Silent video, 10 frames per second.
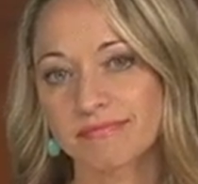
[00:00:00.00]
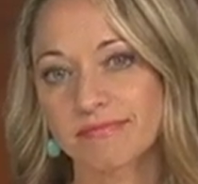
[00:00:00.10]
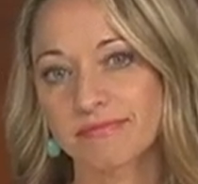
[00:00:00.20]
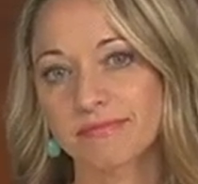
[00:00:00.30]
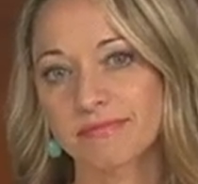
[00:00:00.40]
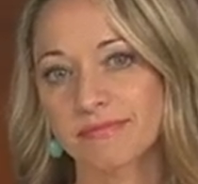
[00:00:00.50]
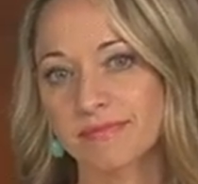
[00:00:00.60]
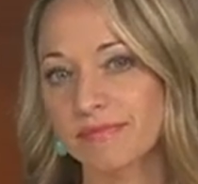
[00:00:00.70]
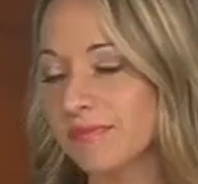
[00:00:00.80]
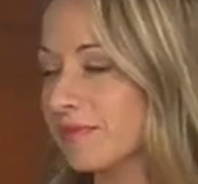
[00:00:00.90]

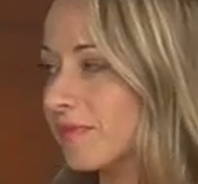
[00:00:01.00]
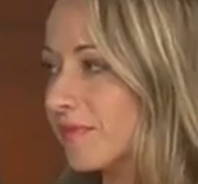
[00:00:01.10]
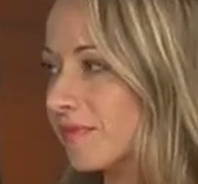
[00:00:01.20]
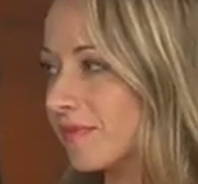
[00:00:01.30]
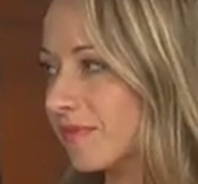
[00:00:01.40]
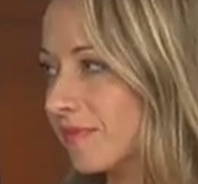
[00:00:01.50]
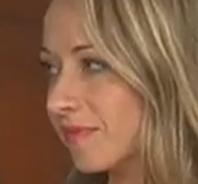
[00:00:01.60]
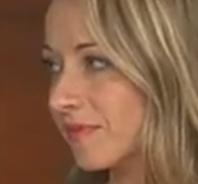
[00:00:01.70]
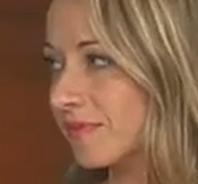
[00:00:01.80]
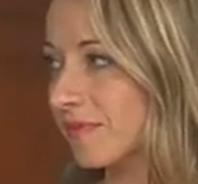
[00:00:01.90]

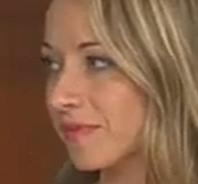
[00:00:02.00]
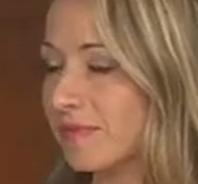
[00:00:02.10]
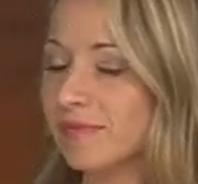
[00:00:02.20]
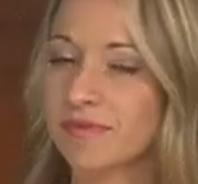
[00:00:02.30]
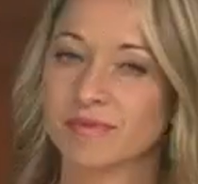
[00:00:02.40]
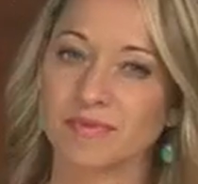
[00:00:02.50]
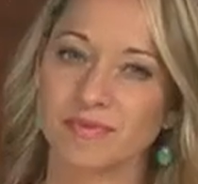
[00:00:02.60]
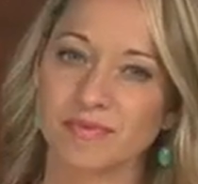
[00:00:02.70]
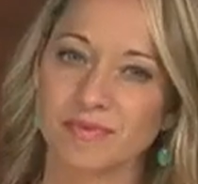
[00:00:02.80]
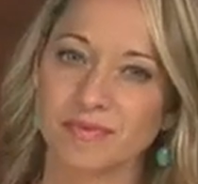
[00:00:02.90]

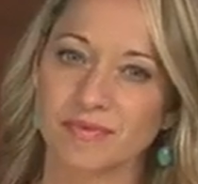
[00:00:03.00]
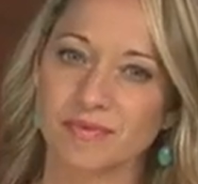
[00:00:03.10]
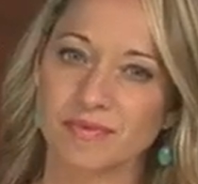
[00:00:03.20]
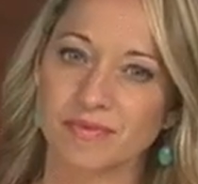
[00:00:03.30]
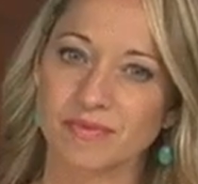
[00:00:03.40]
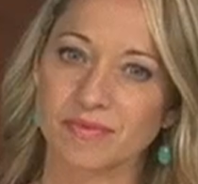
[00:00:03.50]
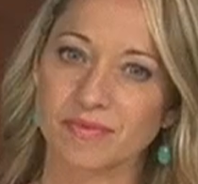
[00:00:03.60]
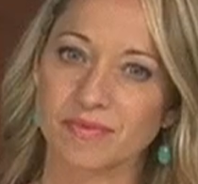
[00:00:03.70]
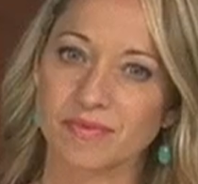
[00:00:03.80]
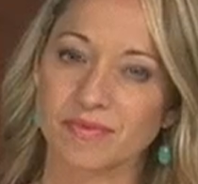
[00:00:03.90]

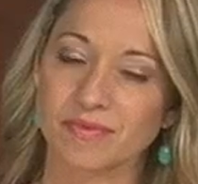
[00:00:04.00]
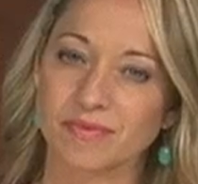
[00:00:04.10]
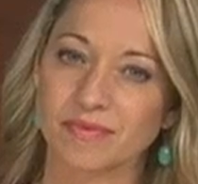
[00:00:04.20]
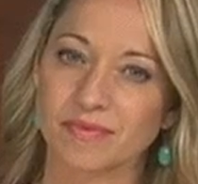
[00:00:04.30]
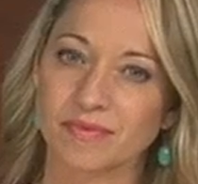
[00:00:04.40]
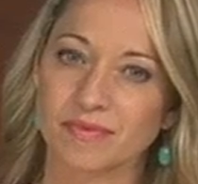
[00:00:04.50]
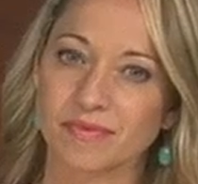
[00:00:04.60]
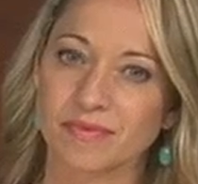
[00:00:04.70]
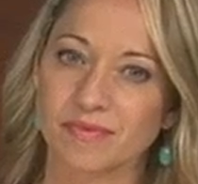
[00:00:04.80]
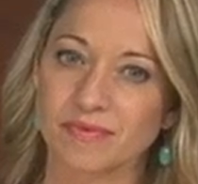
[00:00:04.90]

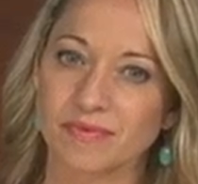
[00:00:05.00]
The person shown says nothing.